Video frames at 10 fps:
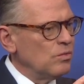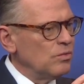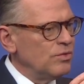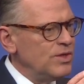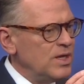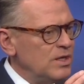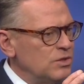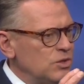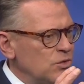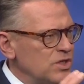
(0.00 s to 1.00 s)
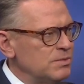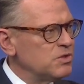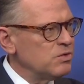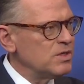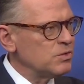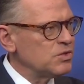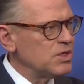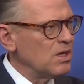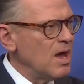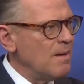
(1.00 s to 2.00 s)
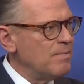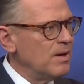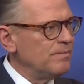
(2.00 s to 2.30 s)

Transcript: the Christmas trees are still up,